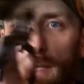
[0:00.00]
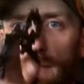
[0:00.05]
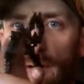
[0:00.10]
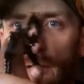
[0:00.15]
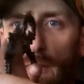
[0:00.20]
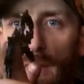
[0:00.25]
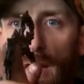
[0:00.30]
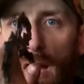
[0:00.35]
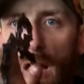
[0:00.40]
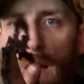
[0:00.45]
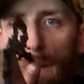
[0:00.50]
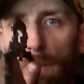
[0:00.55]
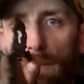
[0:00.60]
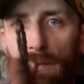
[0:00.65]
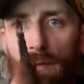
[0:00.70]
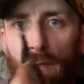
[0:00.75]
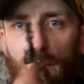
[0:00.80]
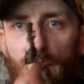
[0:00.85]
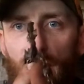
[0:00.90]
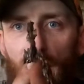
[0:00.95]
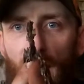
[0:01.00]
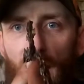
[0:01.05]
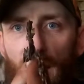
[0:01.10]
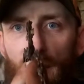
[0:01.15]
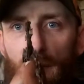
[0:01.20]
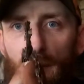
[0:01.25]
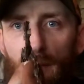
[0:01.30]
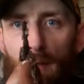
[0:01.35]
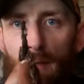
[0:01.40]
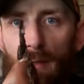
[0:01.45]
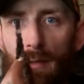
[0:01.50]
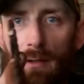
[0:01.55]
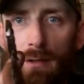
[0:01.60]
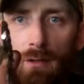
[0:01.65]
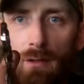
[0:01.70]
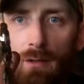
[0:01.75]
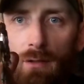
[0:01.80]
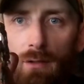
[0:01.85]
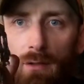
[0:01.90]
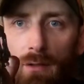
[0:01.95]
It's on the opposite side.
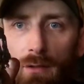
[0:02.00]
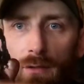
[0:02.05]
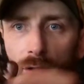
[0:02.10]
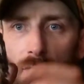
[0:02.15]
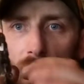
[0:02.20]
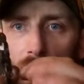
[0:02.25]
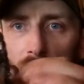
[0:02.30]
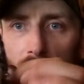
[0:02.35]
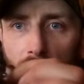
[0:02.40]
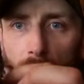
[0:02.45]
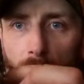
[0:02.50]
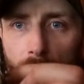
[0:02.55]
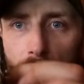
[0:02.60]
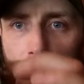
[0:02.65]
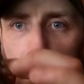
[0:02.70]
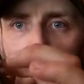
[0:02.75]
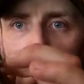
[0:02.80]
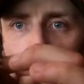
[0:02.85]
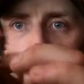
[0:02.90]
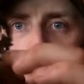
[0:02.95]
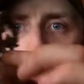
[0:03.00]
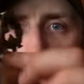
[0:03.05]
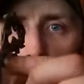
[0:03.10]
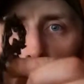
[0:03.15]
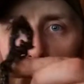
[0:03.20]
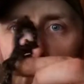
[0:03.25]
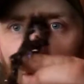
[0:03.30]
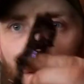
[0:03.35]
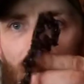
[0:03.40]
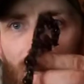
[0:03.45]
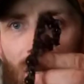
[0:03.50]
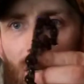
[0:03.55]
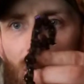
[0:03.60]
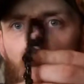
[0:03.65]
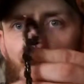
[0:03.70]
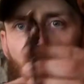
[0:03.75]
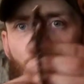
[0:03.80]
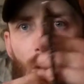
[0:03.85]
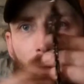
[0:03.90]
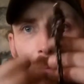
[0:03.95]
See that? This on, the
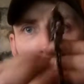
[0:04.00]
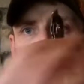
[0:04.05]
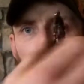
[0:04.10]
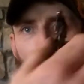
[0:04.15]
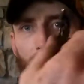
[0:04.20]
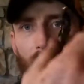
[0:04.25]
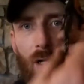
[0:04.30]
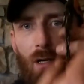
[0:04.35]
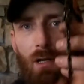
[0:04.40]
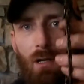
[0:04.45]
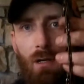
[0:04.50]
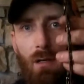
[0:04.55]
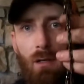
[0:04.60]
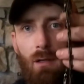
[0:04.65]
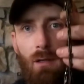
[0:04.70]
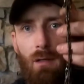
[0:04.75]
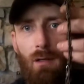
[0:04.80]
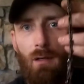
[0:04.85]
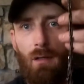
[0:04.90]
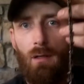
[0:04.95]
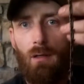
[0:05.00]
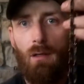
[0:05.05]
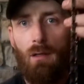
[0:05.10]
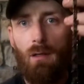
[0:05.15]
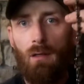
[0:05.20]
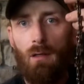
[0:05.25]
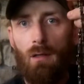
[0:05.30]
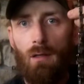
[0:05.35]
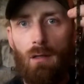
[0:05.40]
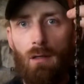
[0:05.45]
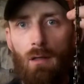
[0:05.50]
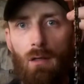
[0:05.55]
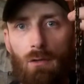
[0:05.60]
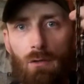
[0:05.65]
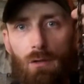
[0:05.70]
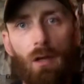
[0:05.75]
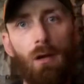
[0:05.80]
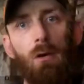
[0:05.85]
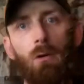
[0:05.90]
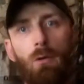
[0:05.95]
ongoing part right here.
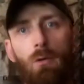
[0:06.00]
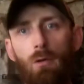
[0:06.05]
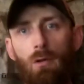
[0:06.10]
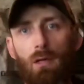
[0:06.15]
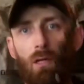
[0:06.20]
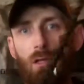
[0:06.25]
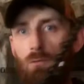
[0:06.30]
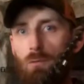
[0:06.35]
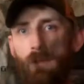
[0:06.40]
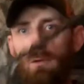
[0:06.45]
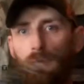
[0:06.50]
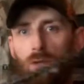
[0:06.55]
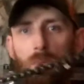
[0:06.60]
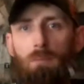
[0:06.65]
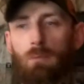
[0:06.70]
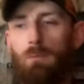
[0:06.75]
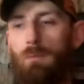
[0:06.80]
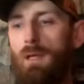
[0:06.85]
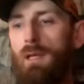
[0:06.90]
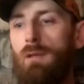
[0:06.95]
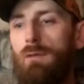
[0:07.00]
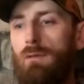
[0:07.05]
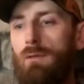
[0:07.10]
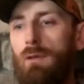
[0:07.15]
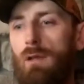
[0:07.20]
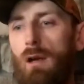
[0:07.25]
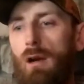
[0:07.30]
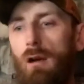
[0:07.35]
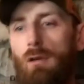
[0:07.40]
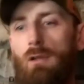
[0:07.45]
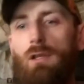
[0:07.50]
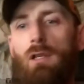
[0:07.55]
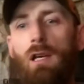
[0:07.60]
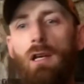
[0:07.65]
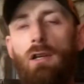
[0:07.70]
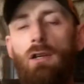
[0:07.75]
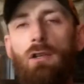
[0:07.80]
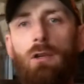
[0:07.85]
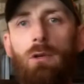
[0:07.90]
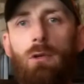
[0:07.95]
So, it's real simple, man. All you
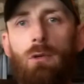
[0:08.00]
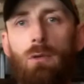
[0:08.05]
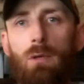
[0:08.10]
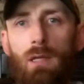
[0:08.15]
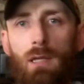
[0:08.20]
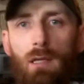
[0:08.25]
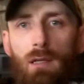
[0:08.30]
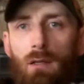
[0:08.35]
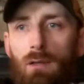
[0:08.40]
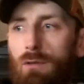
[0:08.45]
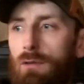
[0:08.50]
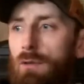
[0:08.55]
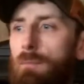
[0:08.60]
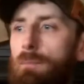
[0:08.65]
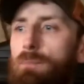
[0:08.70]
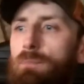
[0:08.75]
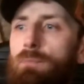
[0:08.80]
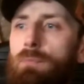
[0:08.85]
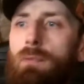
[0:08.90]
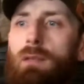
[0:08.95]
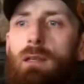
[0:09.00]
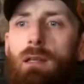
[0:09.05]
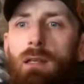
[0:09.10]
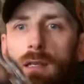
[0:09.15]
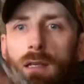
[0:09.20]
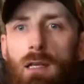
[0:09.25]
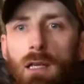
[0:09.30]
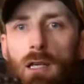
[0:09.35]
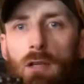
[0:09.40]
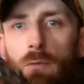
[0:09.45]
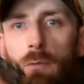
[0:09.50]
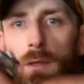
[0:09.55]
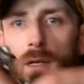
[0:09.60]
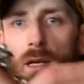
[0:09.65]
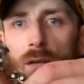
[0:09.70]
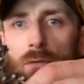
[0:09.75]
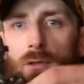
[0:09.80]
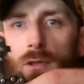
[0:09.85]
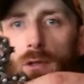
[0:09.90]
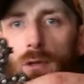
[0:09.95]
got to do is, is
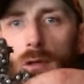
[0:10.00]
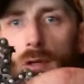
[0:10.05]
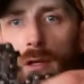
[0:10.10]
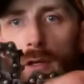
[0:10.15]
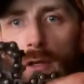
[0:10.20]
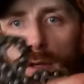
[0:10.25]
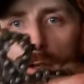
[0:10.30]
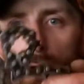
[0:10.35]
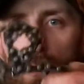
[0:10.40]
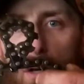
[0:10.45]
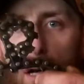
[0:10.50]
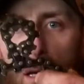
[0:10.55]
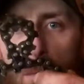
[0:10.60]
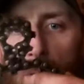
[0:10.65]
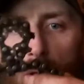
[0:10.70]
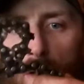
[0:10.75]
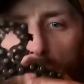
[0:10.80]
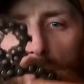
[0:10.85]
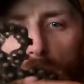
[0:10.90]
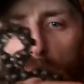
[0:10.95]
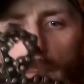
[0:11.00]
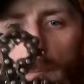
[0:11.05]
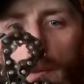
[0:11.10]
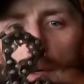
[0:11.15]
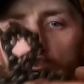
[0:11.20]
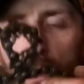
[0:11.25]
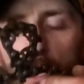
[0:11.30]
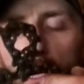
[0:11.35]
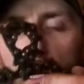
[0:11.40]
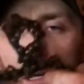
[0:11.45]
whenever you, you grab this loop right